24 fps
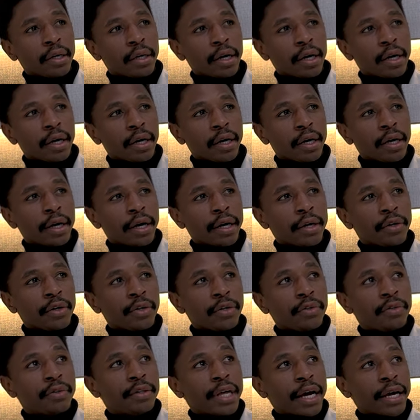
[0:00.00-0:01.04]
I
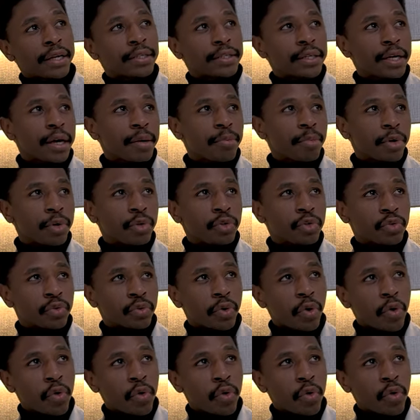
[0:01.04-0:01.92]
that time I used to